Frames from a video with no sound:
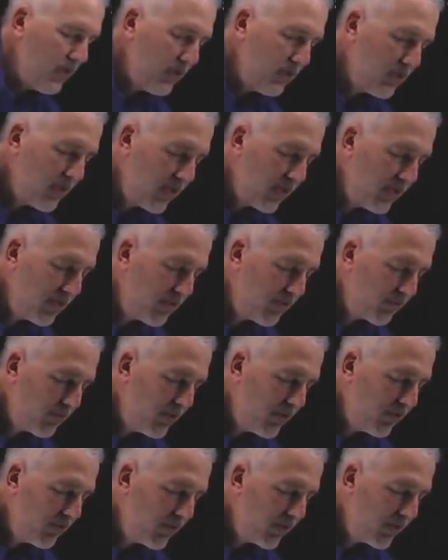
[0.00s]

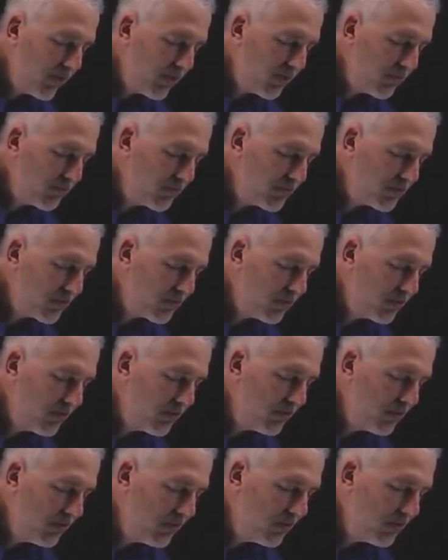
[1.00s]
93 grams
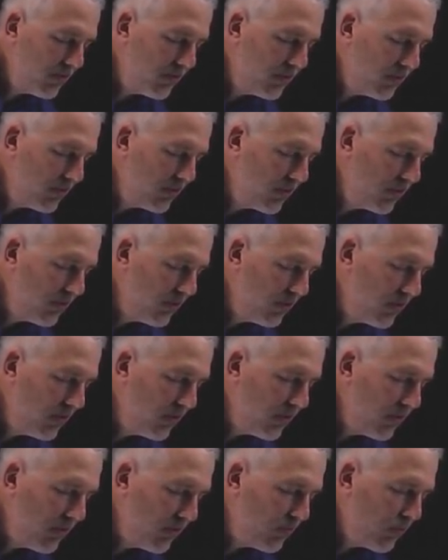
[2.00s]

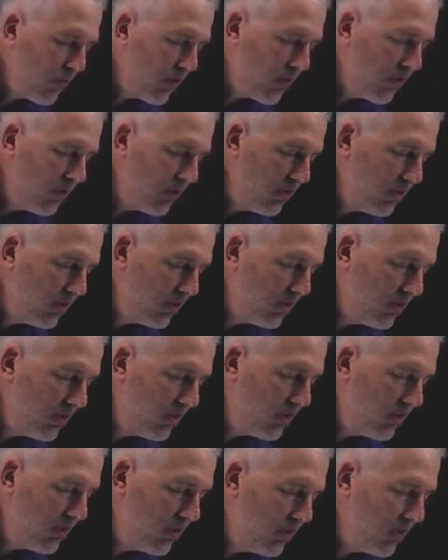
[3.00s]
of water,
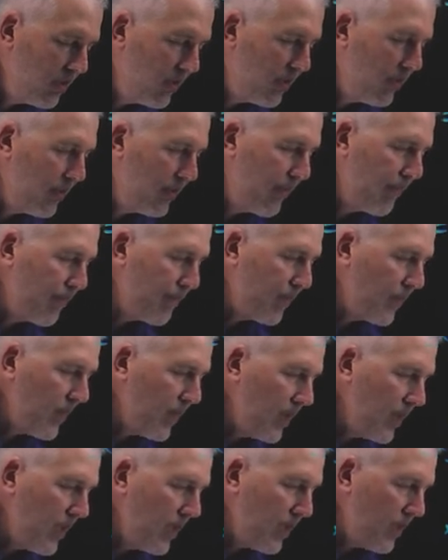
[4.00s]

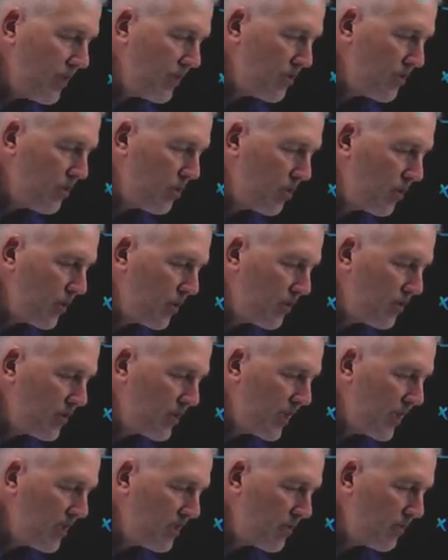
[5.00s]
and sucrose
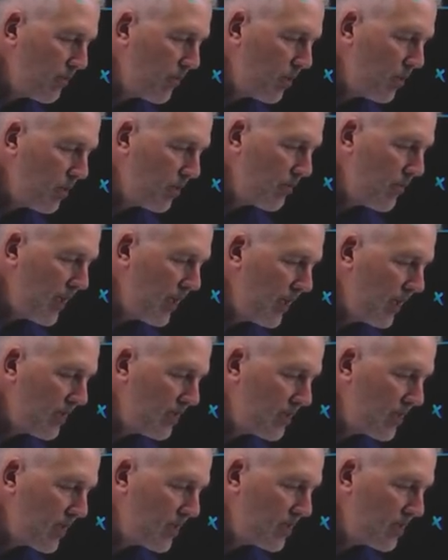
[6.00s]
has a molar
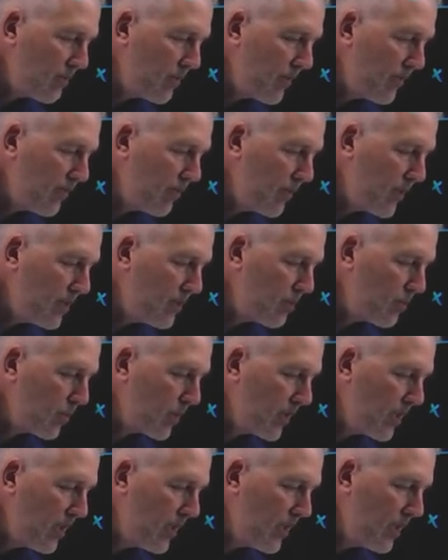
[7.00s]
mass, that's some information we're
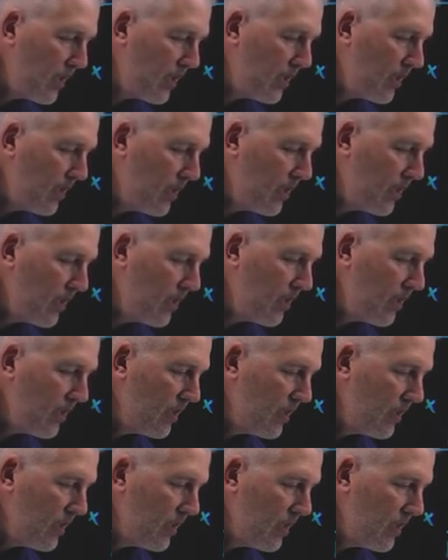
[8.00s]
going to need,
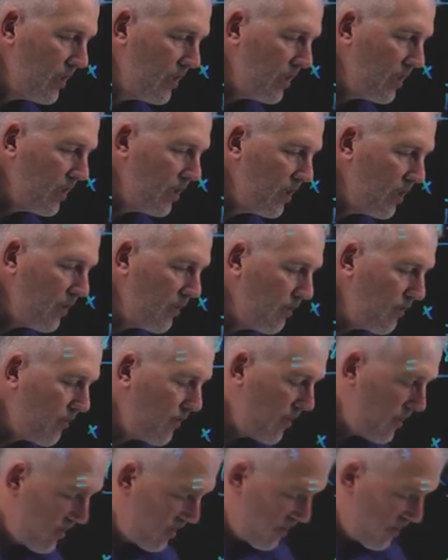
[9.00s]
of